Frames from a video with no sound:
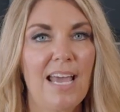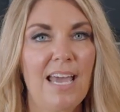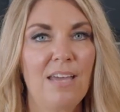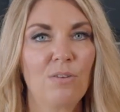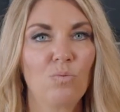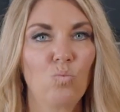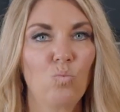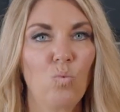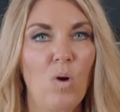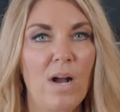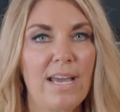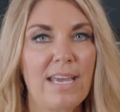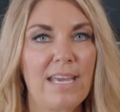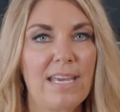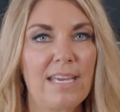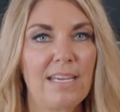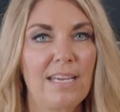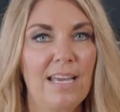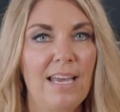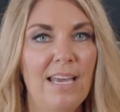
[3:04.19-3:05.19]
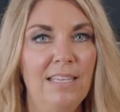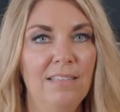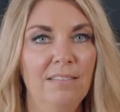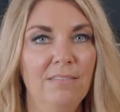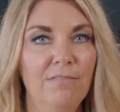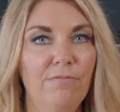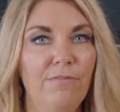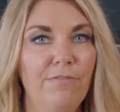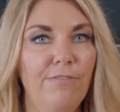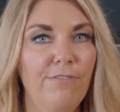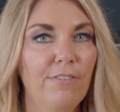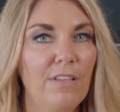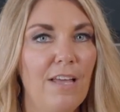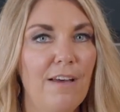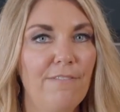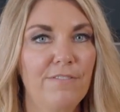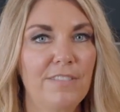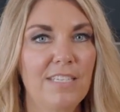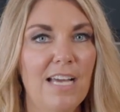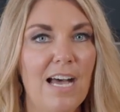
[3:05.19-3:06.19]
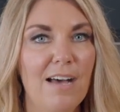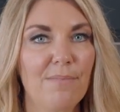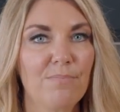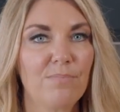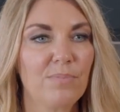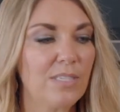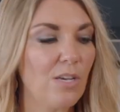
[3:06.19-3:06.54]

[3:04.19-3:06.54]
and white and fluffed up.